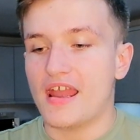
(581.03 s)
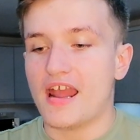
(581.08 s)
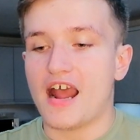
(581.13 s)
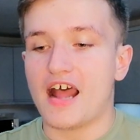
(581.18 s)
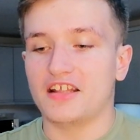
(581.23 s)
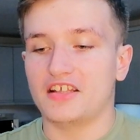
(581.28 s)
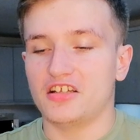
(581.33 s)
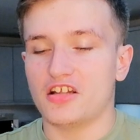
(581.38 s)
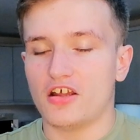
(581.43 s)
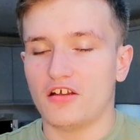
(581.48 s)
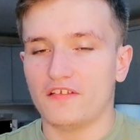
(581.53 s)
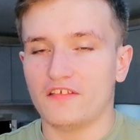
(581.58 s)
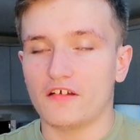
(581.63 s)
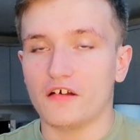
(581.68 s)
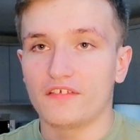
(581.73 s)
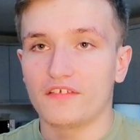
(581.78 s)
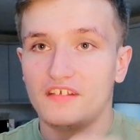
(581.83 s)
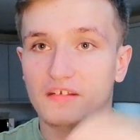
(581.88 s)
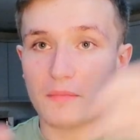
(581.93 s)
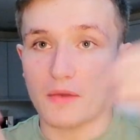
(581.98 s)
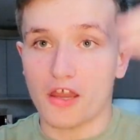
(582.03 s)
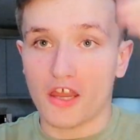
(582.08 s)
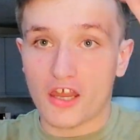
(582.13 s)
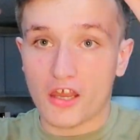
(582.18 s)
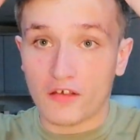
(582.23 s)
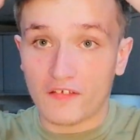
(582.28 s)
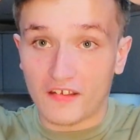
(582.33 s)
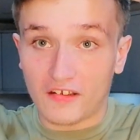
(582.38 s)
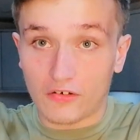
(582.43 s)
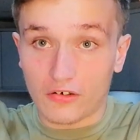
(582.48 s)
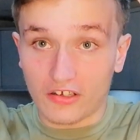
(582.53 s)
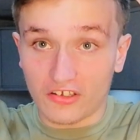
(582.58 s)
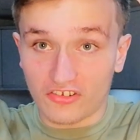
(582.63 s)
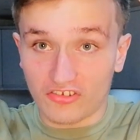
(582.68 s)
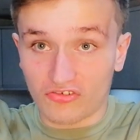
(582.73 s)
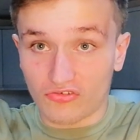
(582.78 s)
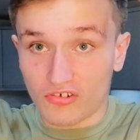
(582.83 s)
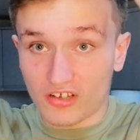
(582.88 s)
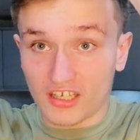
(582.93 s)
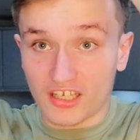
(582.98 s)
And you notice obviously my hair is like quite
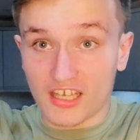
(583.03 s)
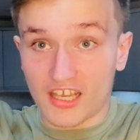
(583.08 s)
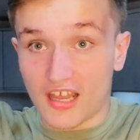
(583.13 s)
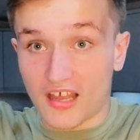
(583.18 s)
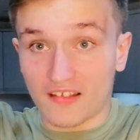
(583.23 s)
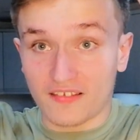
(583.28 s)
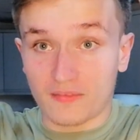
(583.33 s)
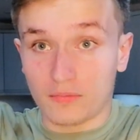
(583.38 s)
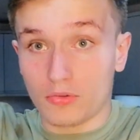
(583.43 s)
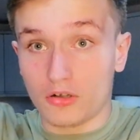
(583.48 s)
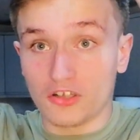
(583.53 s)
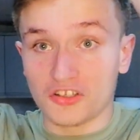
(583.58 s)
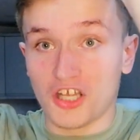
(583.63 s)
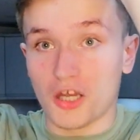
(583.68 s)
stringy as well,